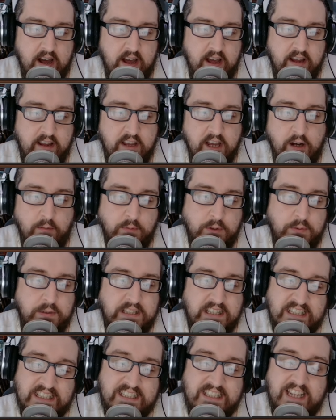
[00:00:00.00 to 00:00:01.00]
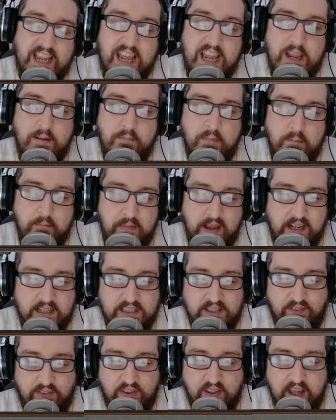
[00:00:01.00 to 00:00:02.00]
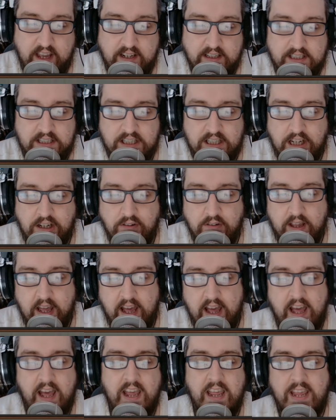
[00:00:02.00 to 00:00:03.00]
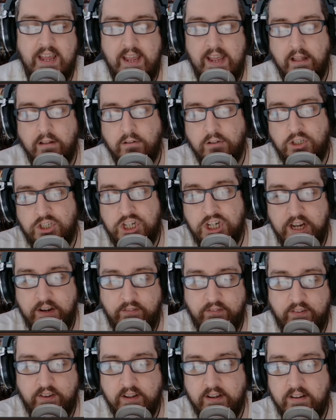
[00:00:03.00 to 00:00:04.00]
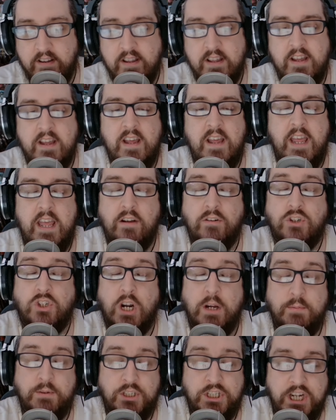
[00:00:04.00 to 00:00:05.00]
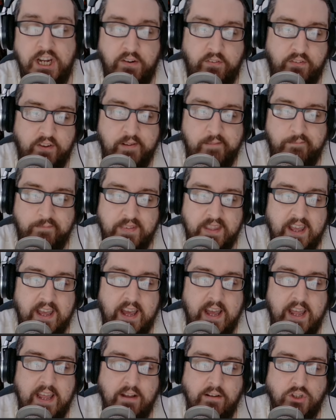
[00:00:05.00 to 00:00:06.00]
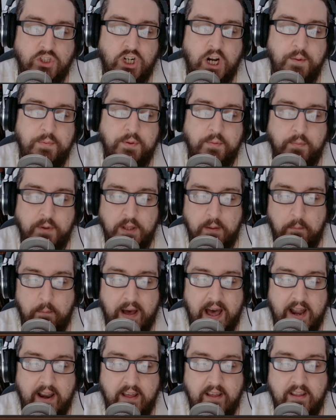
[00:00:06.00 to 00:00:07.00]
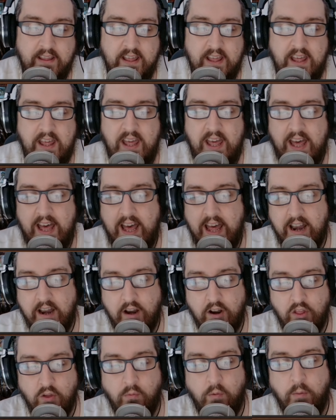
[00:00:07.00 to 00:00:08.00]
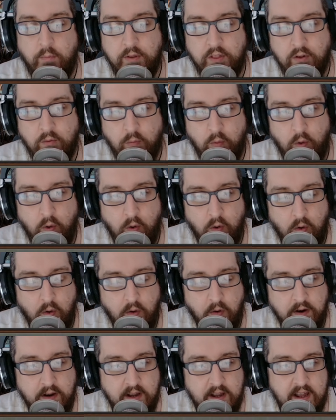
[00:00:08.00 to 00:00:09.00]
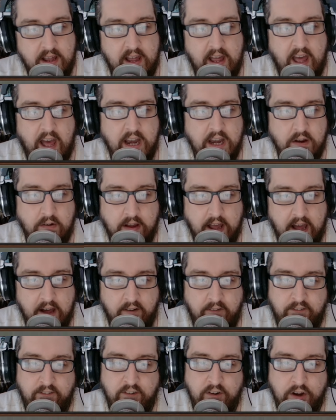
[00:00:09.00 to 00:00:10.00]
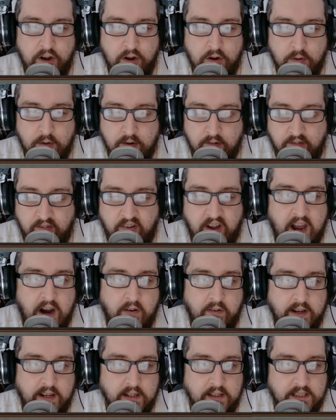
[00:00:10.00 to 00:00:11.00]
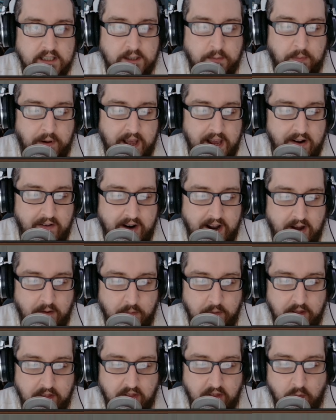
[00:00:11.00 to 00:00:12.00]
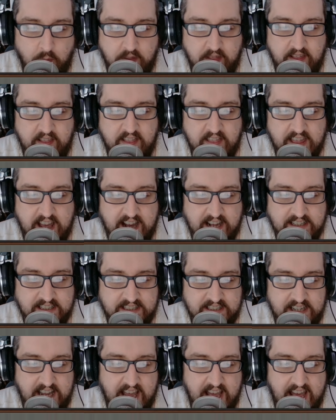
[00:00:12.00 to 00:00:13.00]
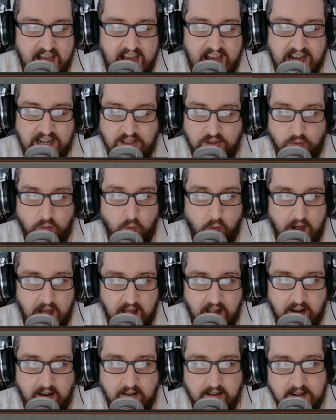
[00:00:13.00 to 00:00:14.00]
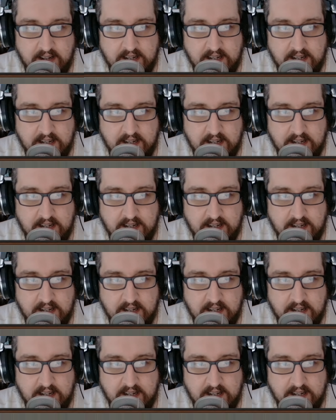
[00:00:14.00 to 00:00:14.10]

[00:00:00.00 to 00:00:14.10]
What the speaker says: Comes with the same mix of things. So you get a Hill Chieftain, Hill Tribes Chieftain, a Hill Tribesman with a banner, and another one with a warhorn. And you get a few variants to play around with within that set as well.